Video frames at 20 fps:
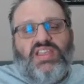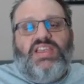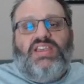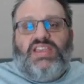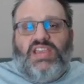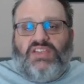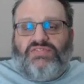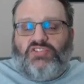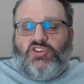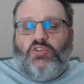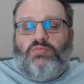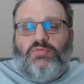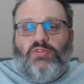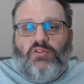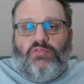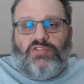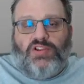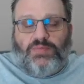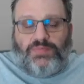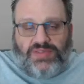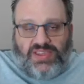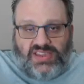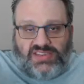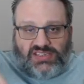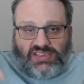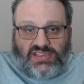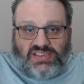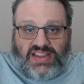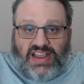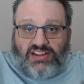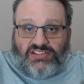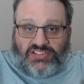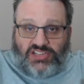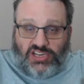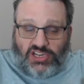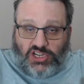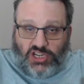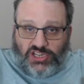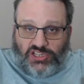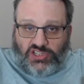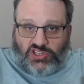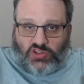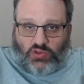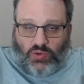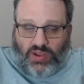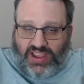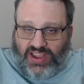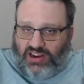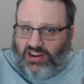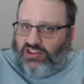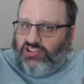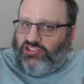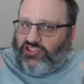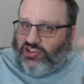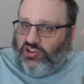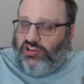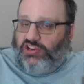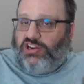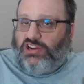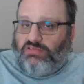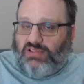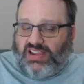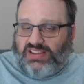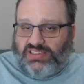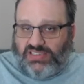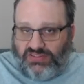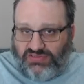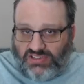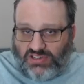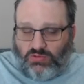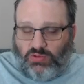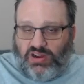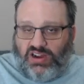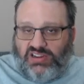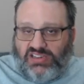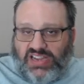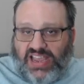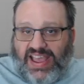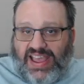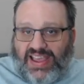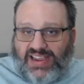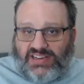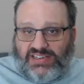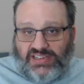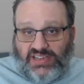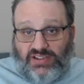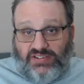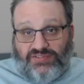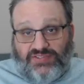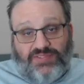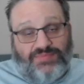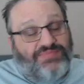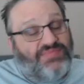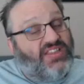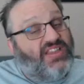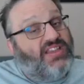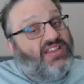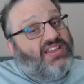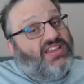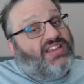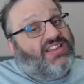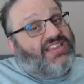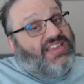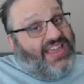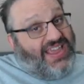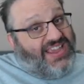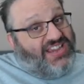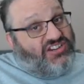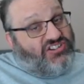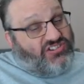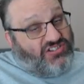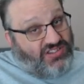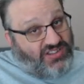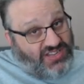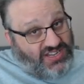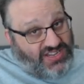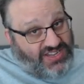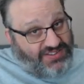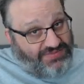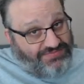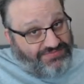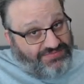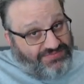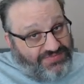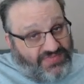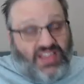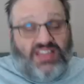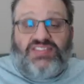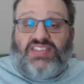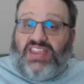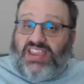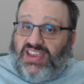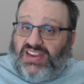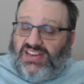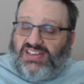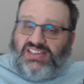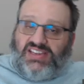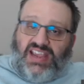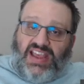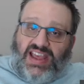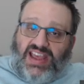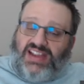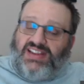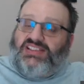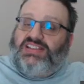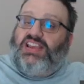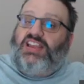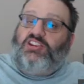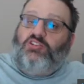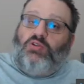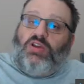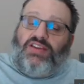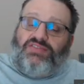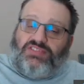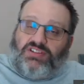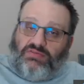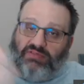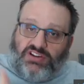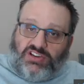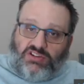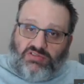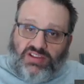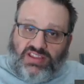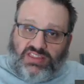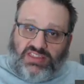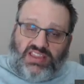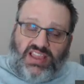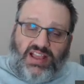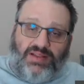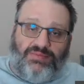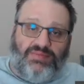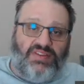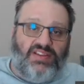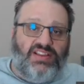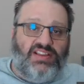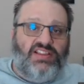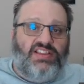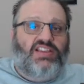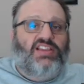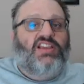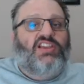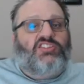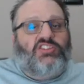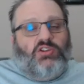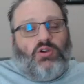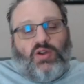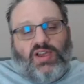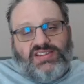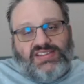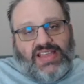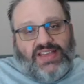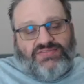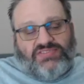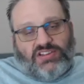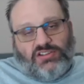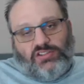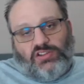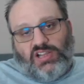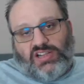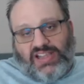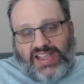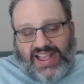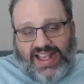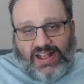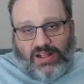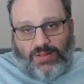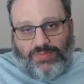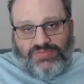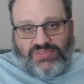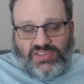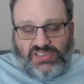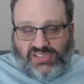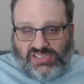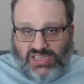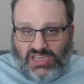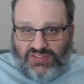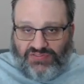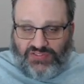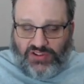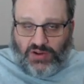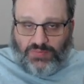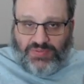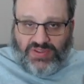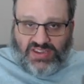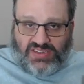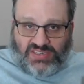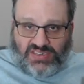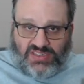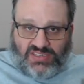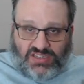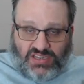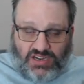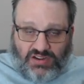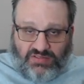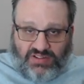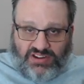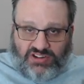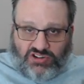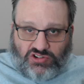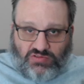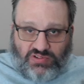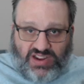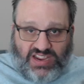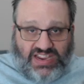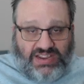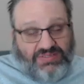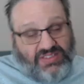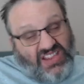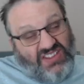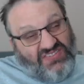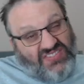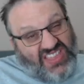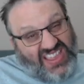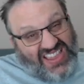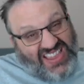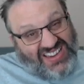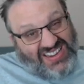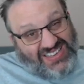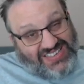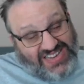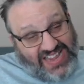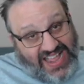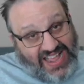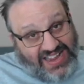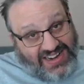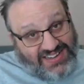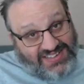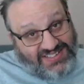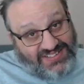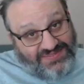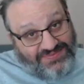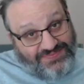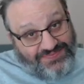If you move your pieces out to good squares, good aggressive squares, active, occasionally they get attacked and you have to retreat them. So you always have to look out to see if your pieces can retreat if they get attacked.